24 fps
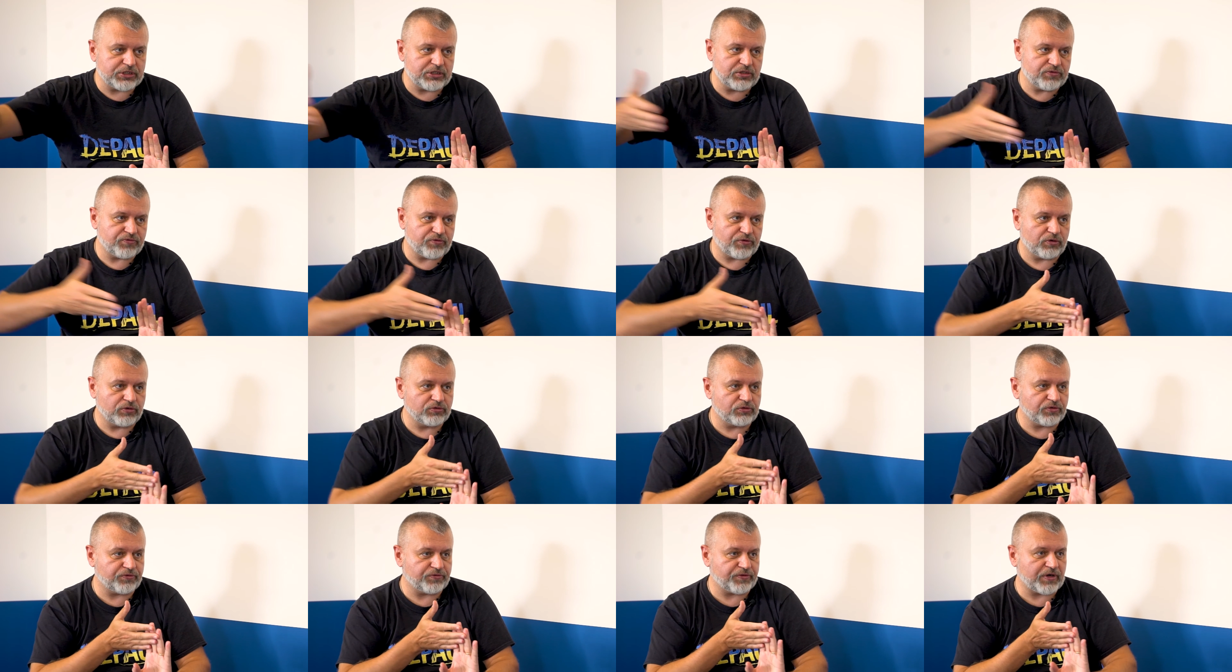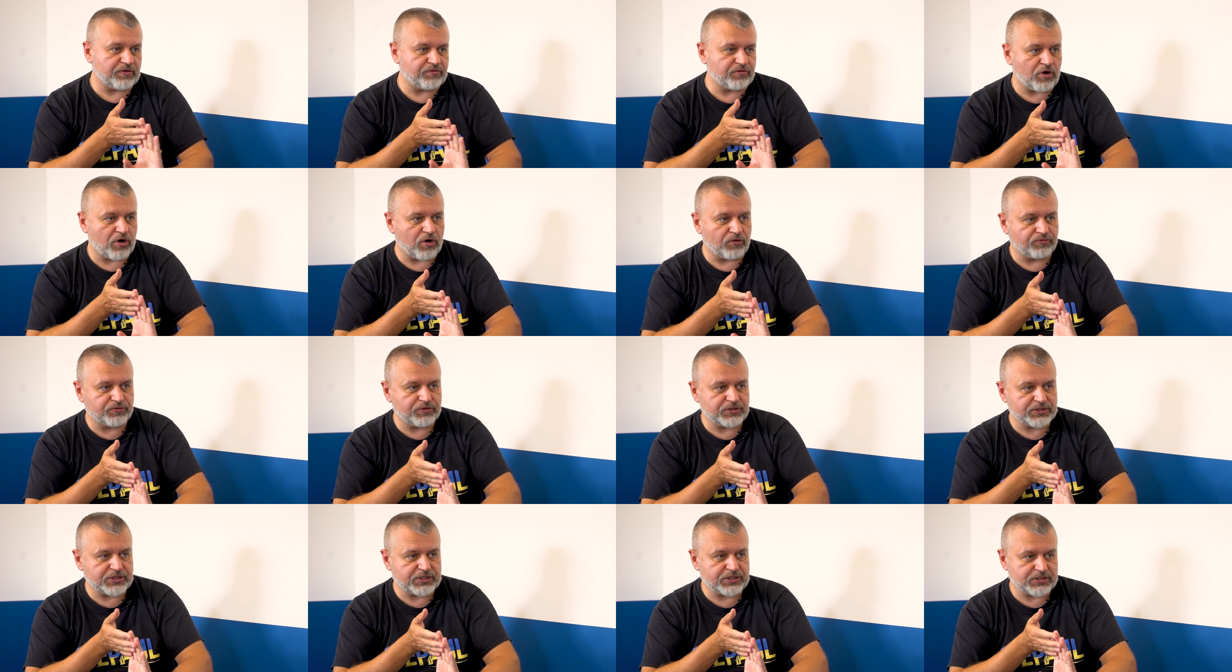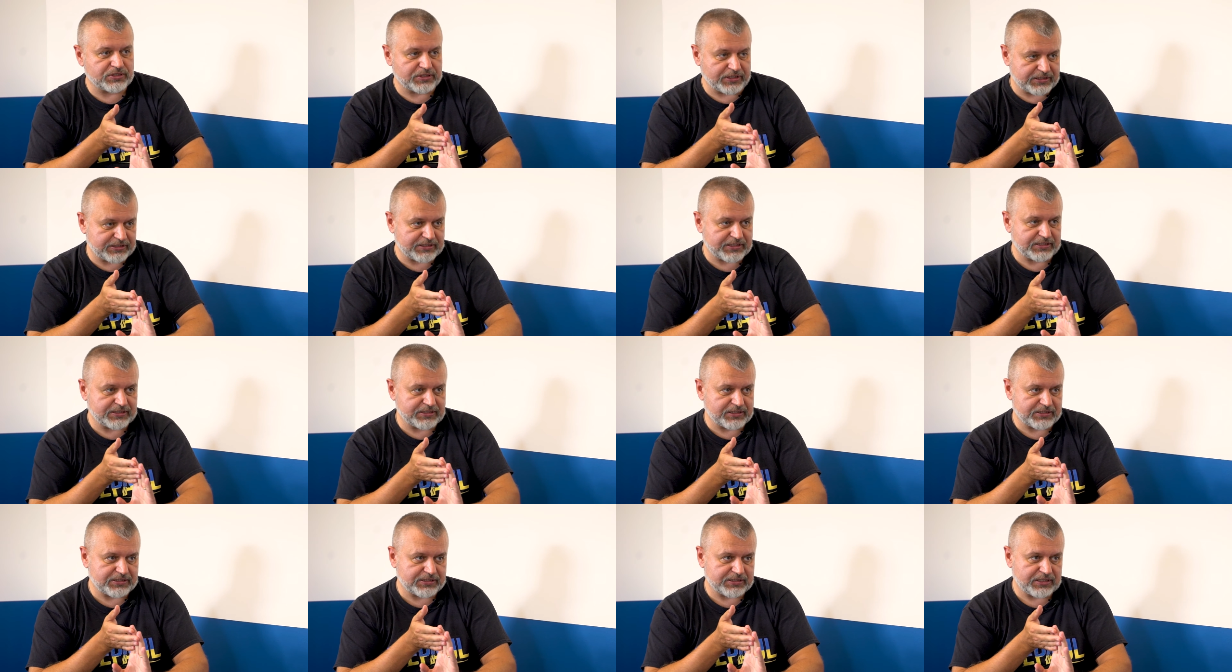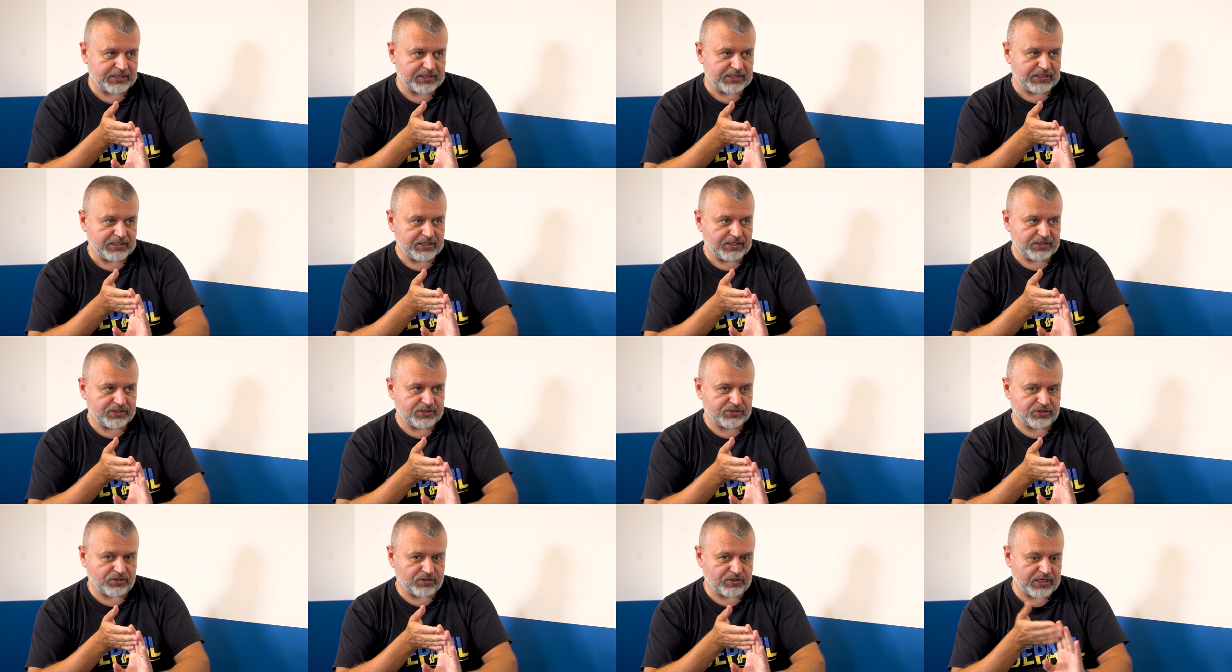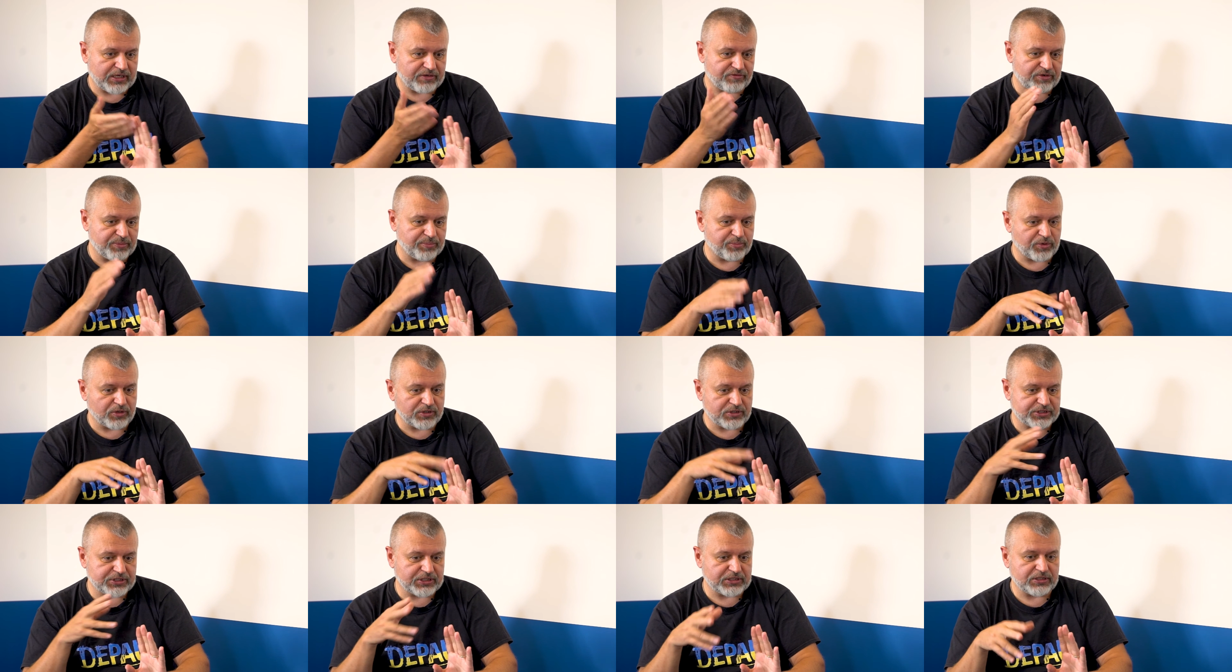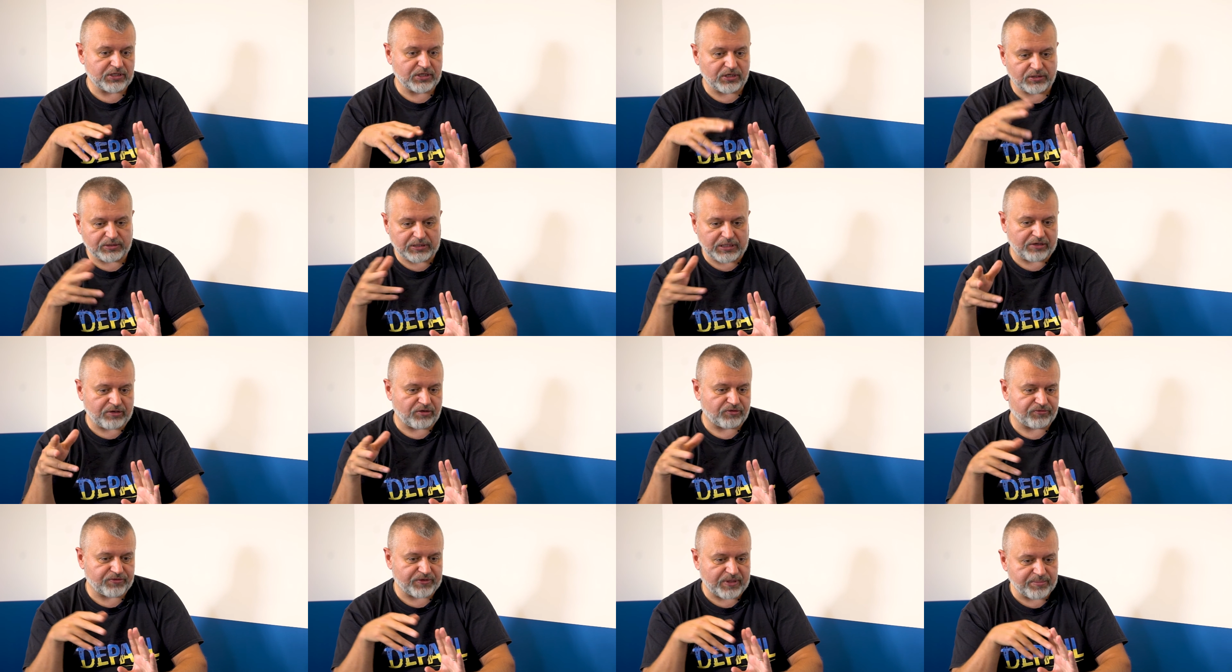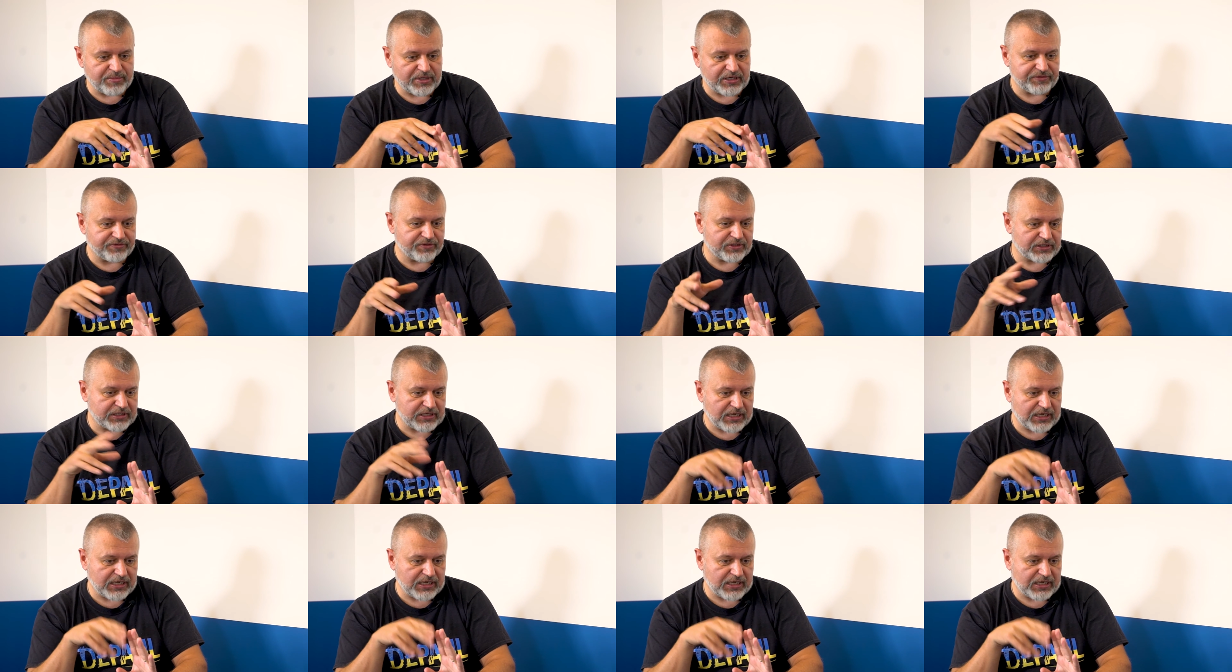in front of our offices, day centers. So every person, our family will